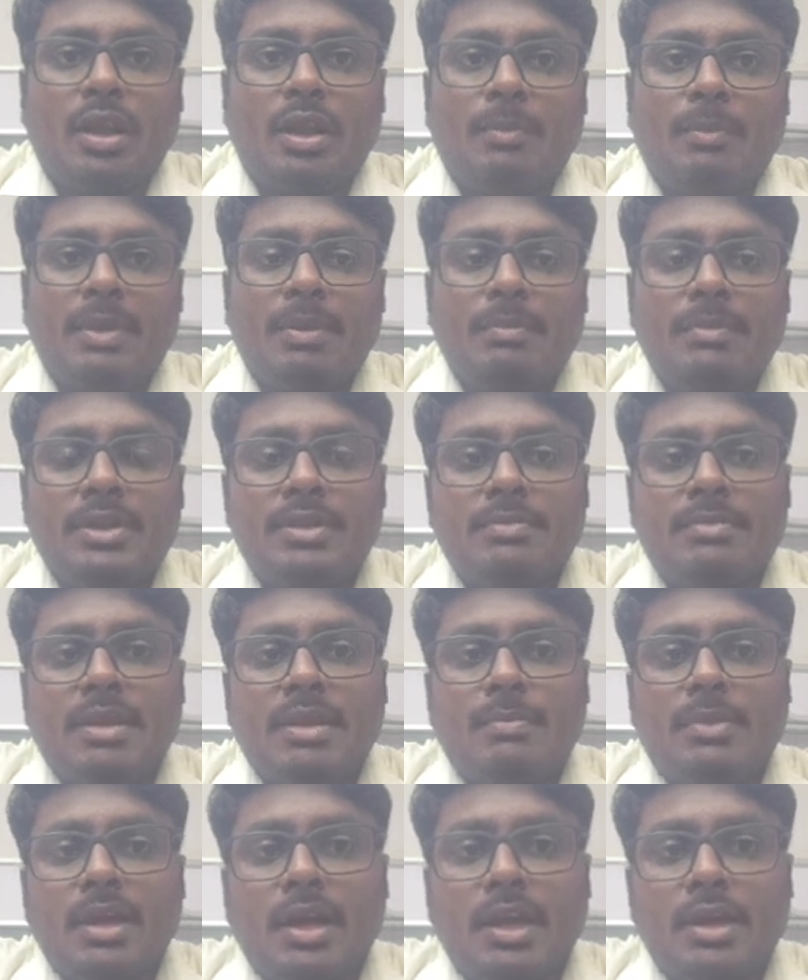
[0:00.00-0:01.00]
memory mapped
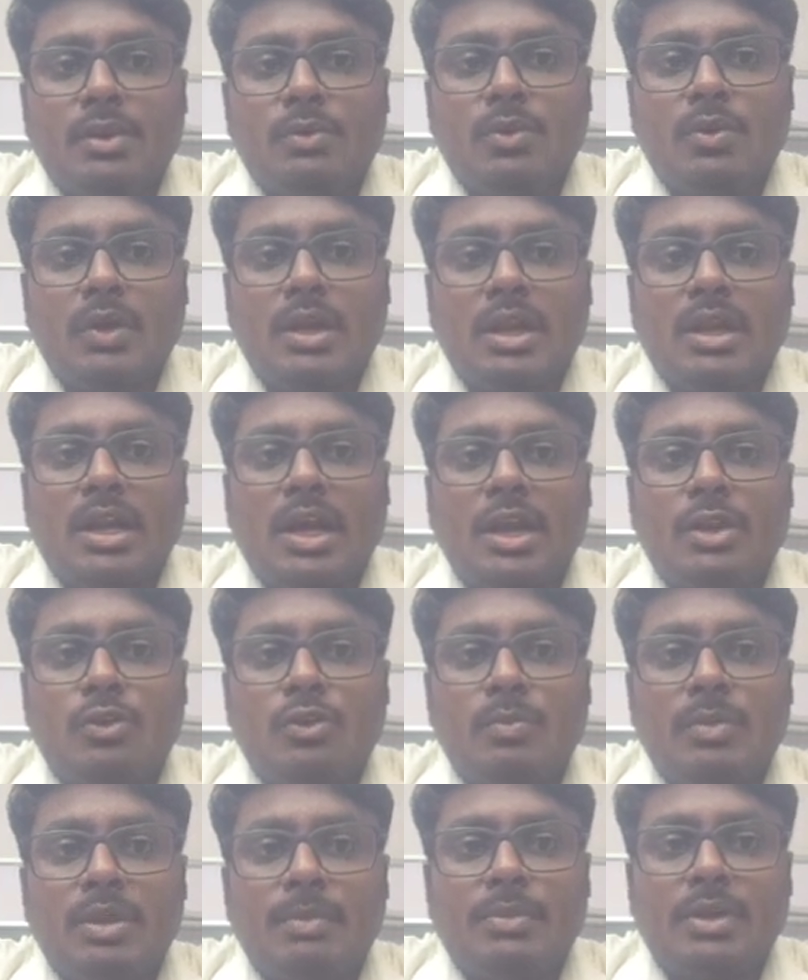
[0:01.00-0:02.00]
I/O and I/O
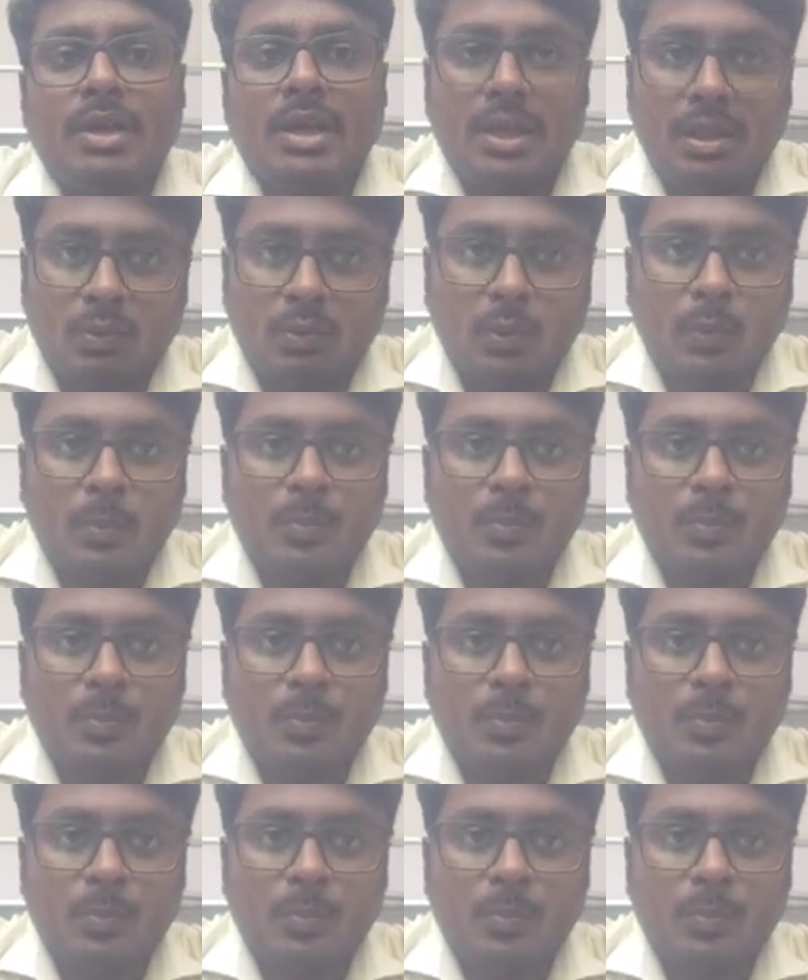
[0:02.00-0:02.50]
mapped I/O.